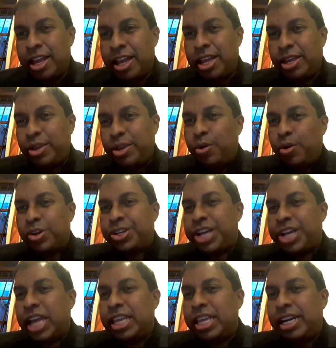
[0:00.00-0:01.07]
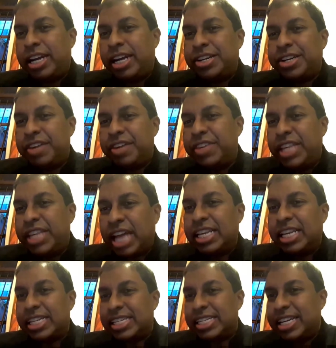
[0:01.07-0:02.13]
You don't share the intention with the
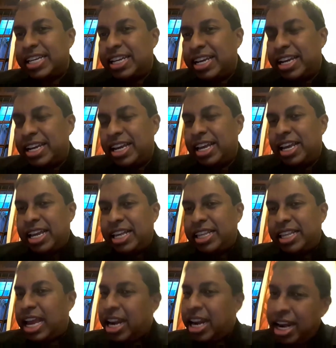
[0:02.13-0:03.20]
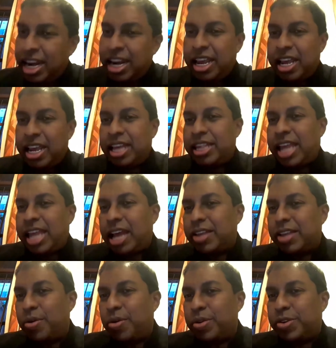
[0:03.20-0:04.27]
others. Then,
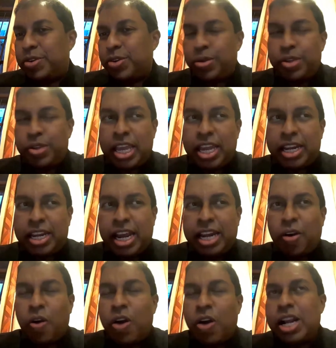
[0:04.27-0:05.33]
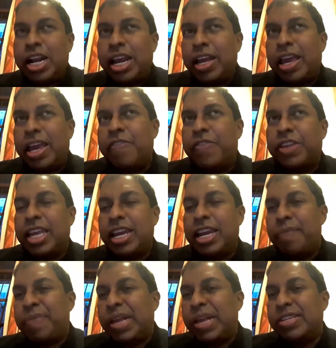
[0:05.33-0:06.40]
so it all, everything
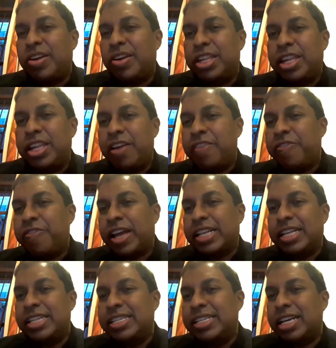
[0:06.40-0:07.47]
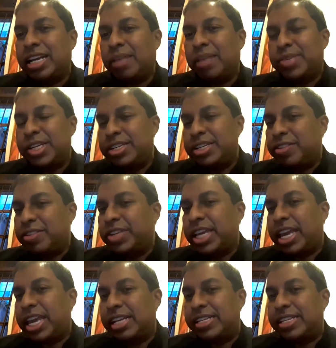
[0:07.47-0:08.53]
depends on the facts and circumstances of the
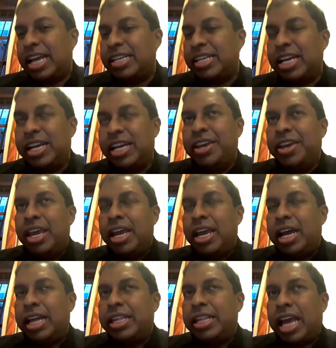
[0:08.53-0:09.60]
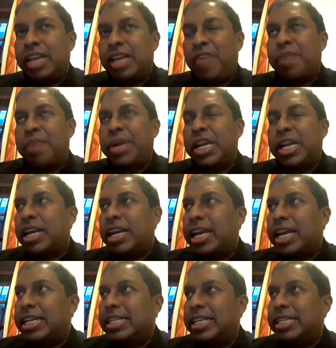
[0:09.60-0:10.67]
case. There is one particular
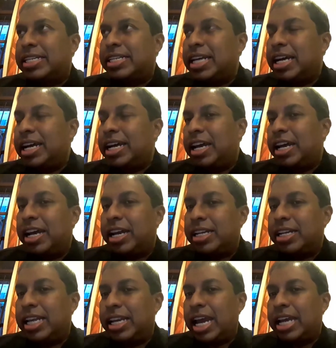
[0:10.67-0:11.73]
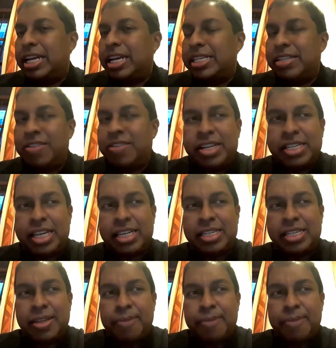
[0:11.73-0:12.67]
case. It's in 1976.